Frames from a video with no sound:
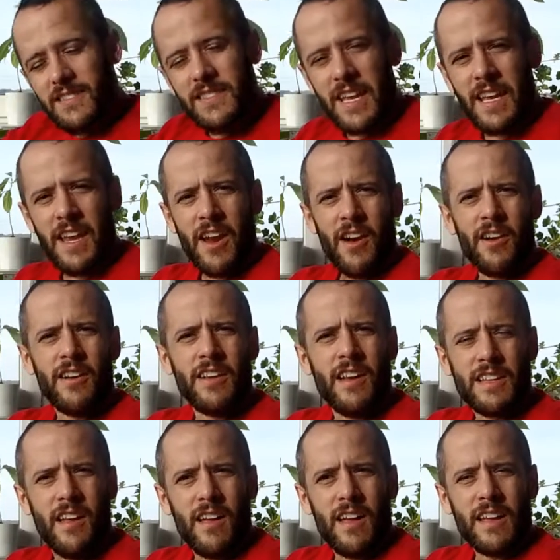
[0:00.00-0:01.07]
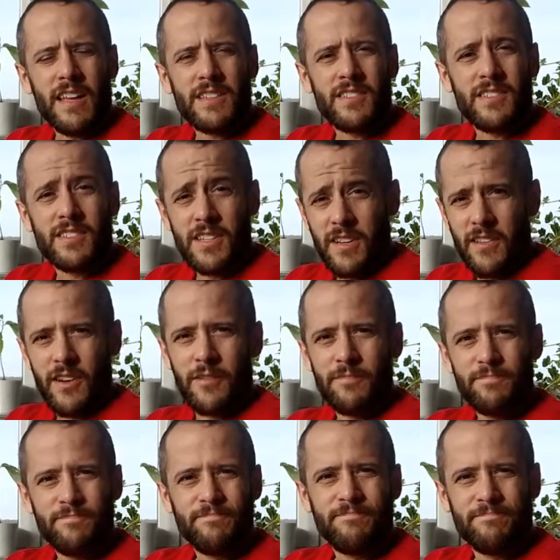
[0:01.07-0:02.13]
take care, and I guess I'll see you there.
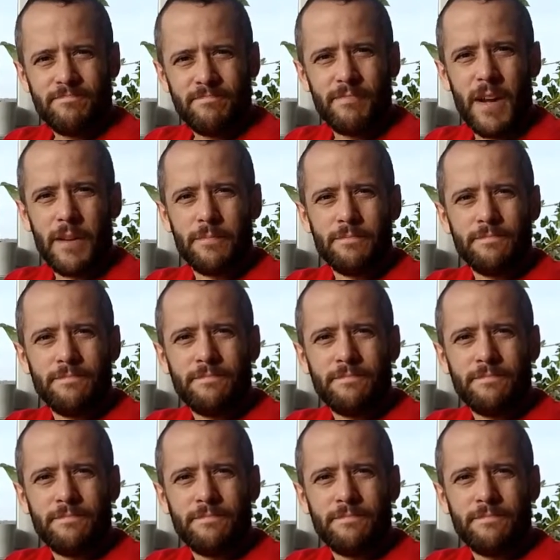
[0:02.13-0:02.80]
Bye.